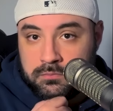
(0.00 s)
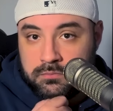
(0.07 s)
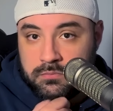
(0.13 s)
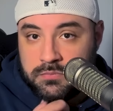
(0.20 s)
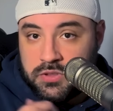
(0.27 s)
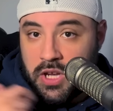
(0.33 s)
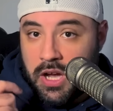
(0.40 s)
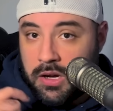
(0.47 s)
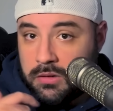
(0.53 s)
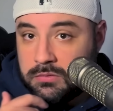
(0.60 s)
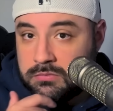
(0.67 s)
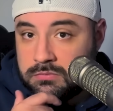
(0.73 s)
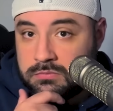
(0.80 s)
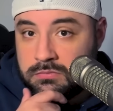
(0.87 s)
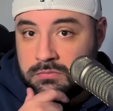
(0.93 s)
So,
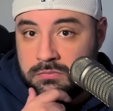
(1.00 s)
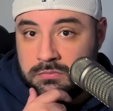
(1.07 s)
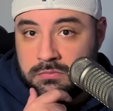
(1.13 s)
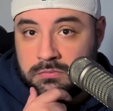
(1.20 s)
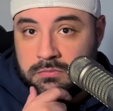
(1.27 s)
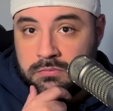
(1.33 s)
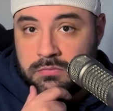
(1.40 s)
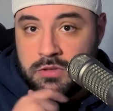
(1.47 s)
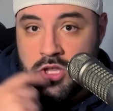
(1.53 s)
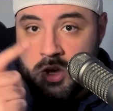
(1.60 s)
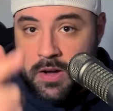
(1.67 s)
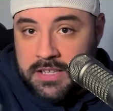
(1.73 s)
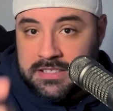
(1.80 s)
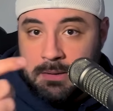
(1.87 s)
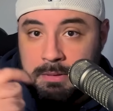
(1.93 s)
you
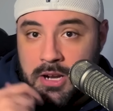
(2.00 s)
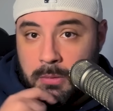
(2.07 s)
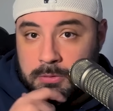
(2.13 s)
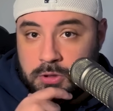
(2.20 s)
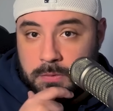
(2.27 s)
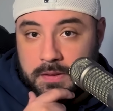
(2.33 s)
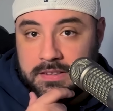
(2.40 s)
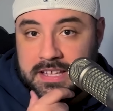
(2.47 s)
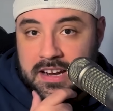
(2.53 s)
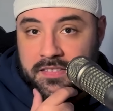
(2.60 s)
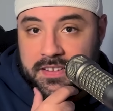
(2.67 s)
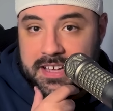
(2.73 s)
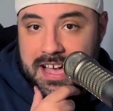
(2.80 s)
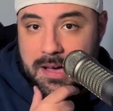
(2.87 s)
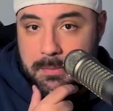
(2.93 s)
guys let me know what you think down in the
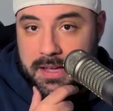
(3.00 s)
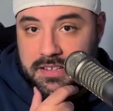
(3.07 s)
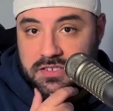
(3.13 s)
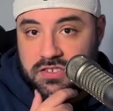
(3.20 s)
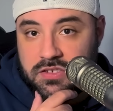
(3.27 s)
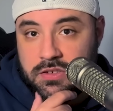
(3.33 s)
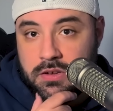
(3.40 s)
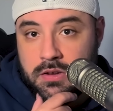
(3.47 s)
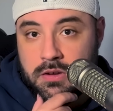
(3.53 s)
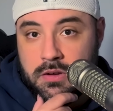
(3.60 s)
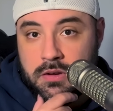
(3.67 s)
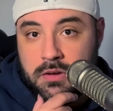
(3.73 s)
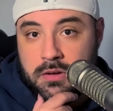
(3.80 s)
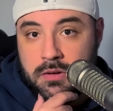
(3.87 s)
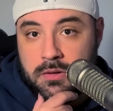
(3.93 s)
comments.
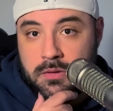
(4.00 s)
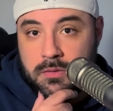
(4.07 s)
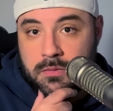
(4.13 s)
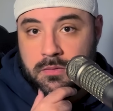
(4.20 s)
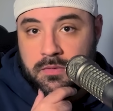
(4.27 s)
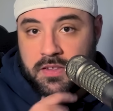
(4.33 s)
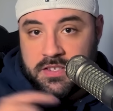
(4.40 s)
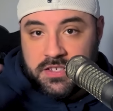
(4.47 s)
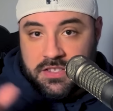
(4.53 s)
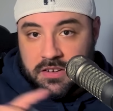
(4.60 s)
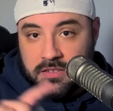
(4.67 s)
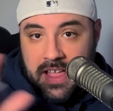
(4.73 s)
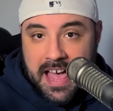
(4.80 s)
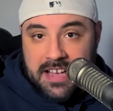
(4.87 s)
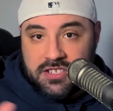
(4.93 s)
This is their
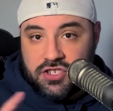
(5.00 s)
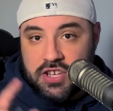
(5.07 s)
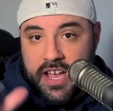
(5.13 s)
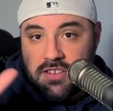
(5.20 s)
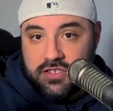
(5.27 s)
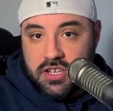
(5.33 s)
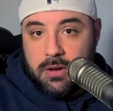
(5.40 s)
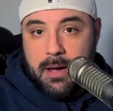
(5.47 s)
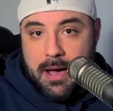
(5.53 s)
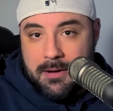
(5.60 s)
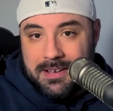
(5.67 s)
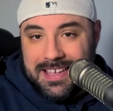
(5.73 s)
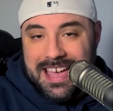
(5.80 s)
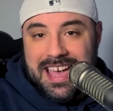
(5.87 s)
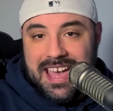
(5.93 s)
last chance to go out
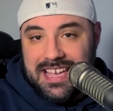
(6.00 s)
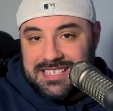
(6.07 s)
and get a